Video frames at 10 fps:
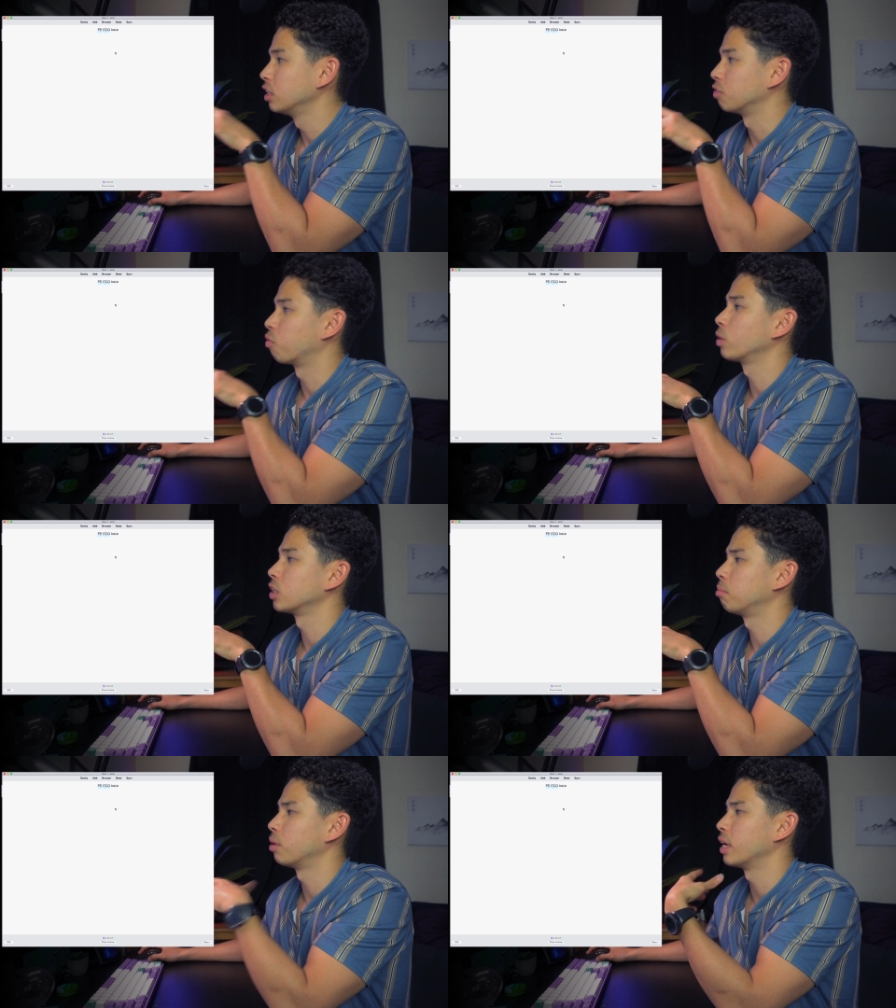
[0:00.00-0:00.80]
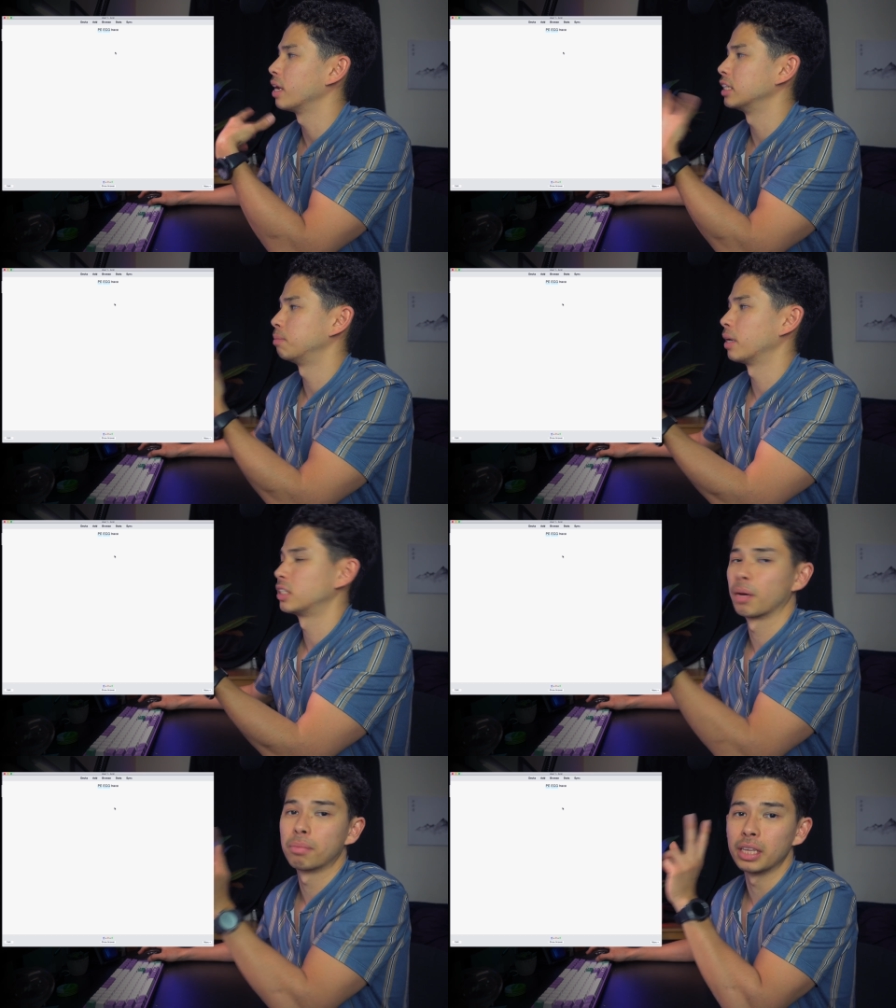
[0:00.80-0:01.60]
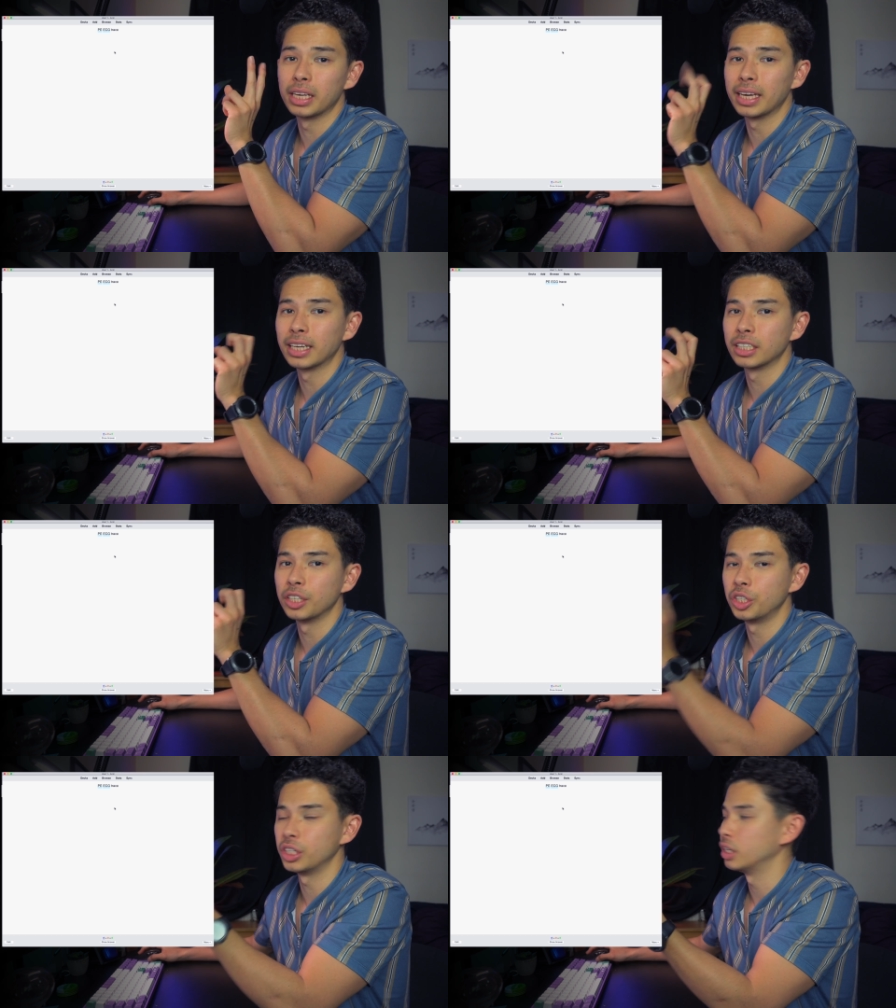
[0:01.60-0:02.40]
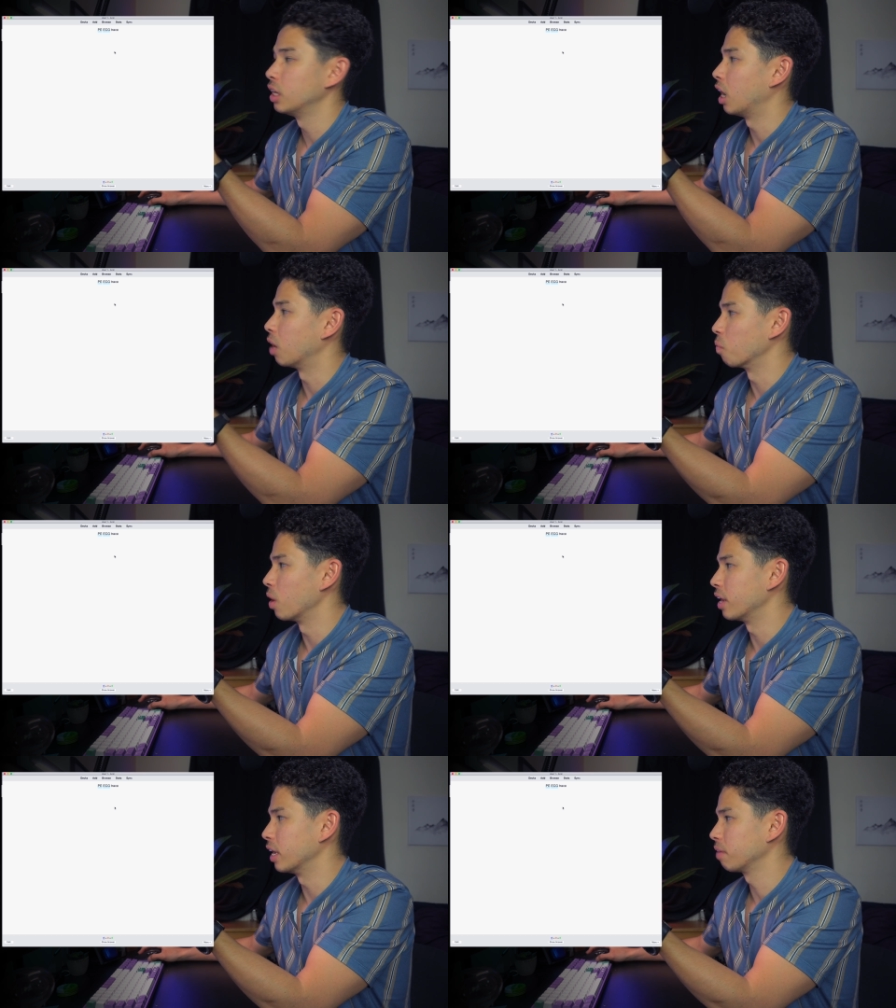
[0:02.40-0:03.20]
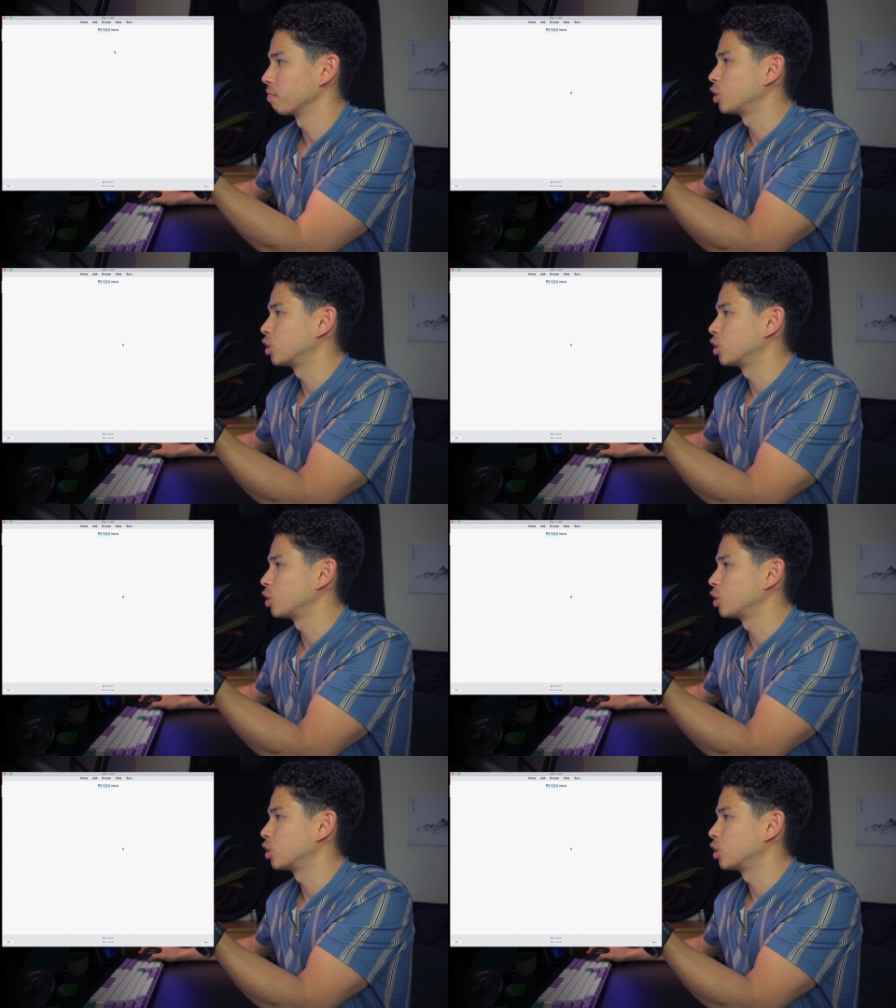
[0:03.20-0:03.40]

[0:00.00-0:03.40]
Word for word: So for example here, it's picked up the ECG uh, word here.